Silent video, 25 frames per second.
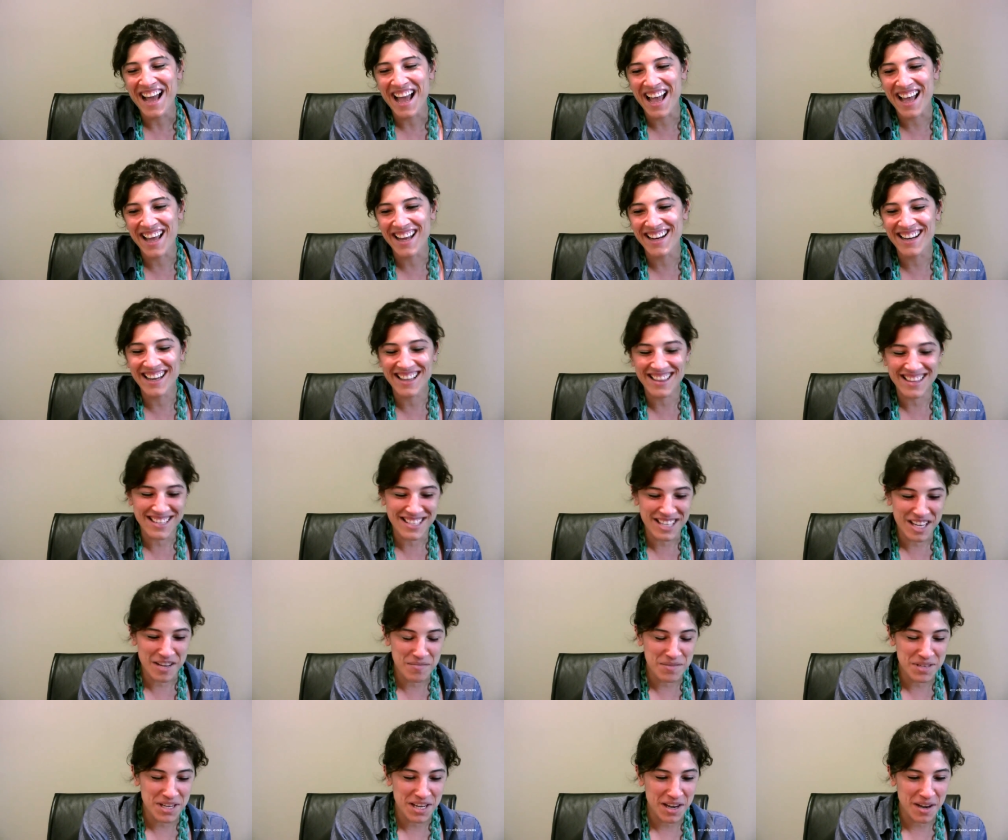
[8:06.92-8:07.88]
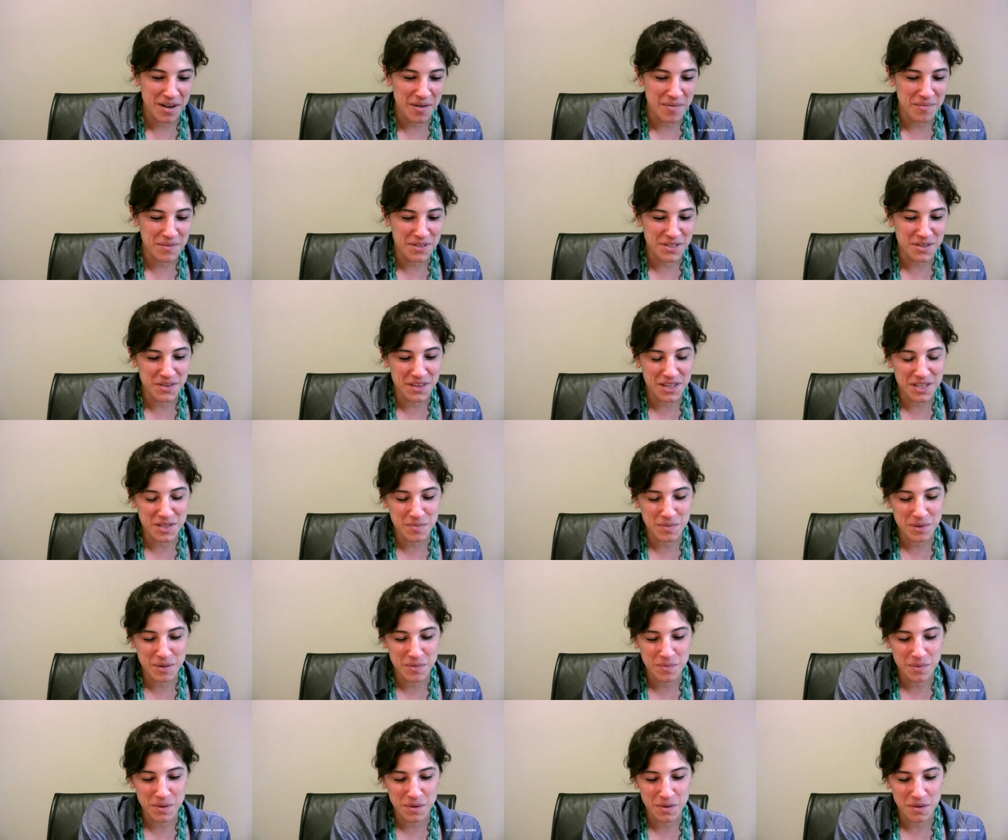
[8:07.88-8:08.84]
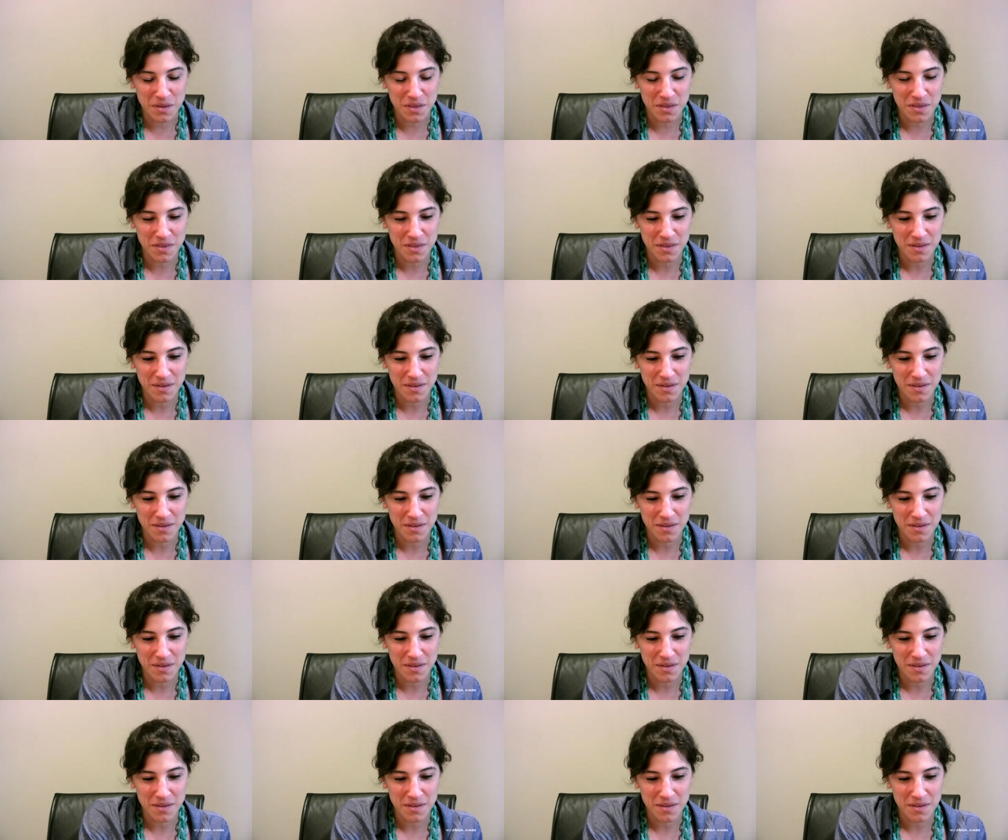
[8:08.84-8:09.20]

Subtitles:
And at the same time, so that's been both,